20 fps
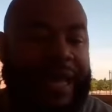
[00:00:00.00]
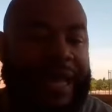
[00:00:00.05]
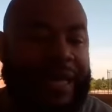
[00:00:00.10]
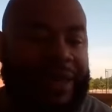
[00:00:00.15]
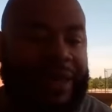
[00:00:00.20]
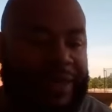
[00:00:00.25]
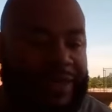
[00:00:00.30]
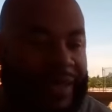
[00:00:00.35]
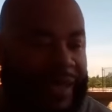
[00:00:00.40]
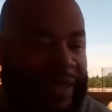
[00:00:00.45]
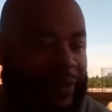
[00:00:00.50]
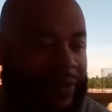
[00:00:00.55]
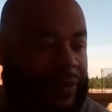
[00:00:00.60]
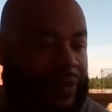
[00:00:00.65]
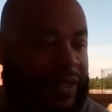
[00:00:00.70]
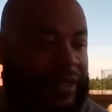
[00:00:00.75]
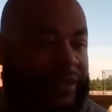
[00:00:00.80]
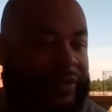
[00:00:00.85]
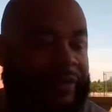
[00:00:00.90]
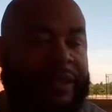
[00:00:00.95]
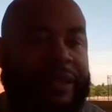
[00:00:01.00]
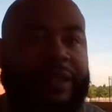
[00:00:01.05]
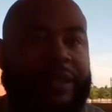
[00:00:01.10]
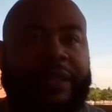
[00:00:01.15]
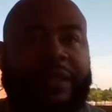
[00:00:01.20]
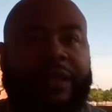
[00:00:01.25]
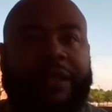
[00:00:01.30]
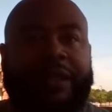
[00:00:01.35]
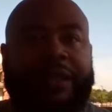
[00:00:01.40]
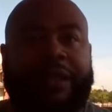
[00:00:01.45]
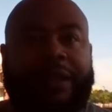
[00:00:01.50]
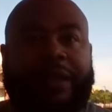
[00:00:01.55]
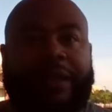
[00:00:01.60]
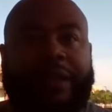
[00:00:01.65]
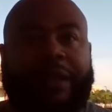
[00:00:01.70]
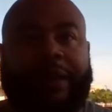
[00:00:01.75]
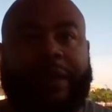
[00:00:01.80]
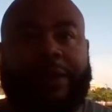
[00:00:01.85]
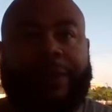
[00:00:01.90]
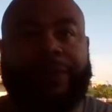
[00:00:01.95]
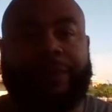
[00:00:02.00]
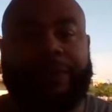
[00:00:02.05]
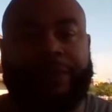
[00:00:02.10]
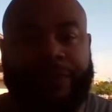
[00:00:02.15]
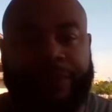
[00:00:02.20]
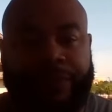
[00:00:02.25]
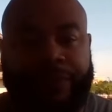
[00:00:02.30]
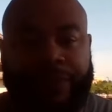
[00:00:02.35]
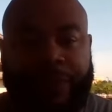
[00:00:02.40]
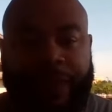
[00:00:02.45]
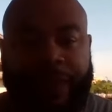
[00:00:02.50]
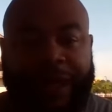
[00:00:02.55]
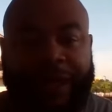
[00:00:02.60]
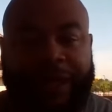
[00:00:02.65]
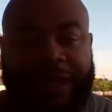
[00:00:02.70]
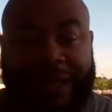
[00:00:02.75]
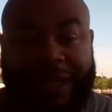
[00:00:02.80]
at the title of yeah. it um, and